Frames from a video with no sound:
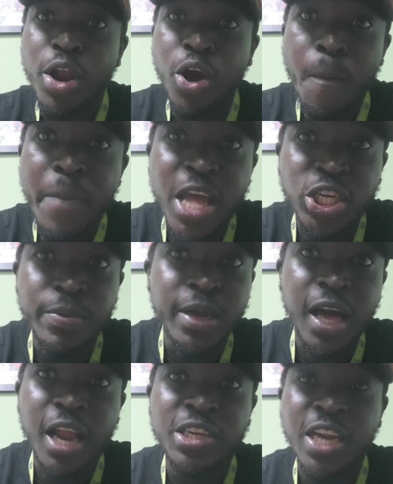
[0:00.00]
I got beat
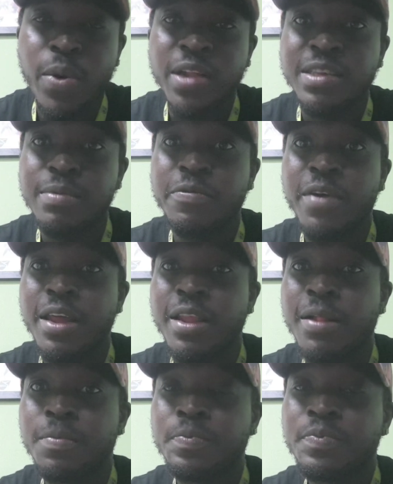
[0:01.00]
Jamaica College in the one
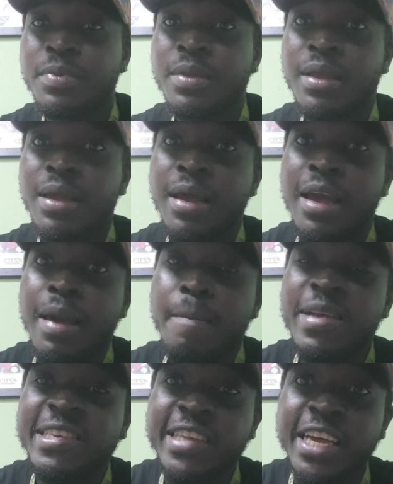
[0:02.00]
semi-final.
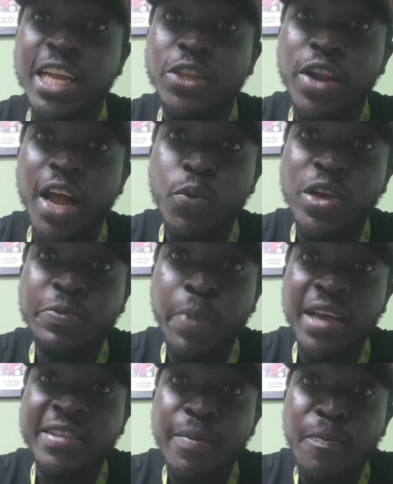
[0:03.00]
I'm sticking to that
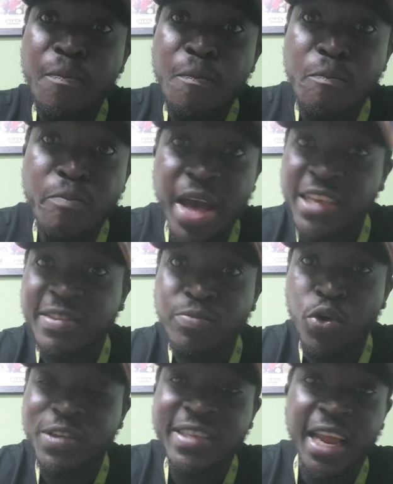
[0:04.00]
Whisper is the best,
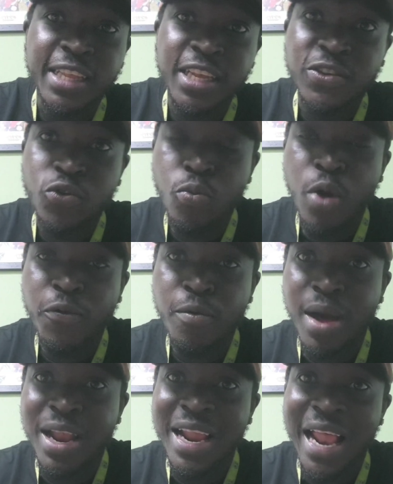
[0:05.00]
most talented schoolboy
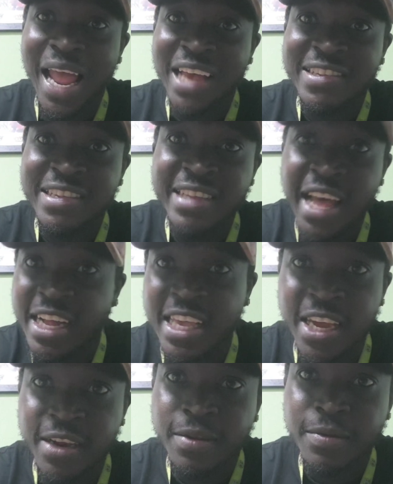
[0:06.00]
footballer in the last
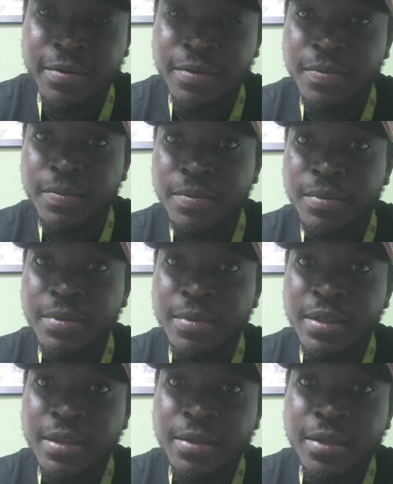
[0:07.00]
decade.
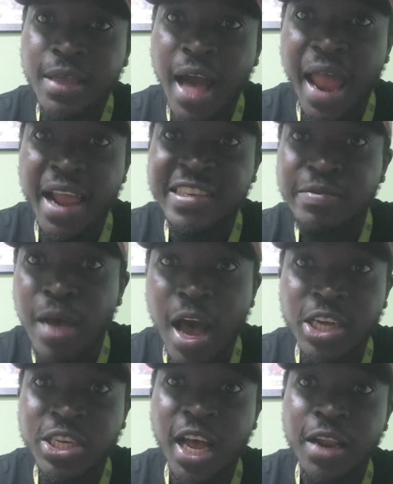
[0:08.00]
Alex
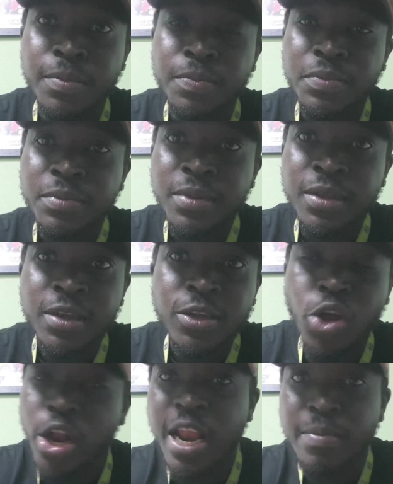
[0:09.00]
Marshall.
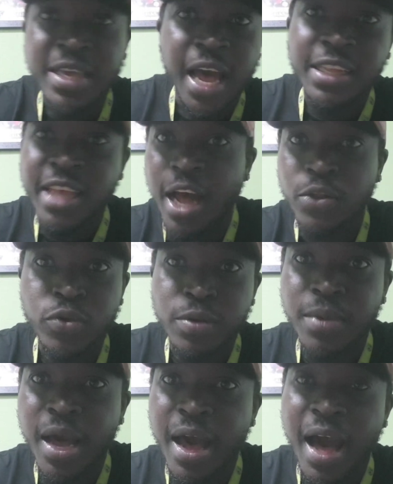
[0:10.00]
None of them can talk to him.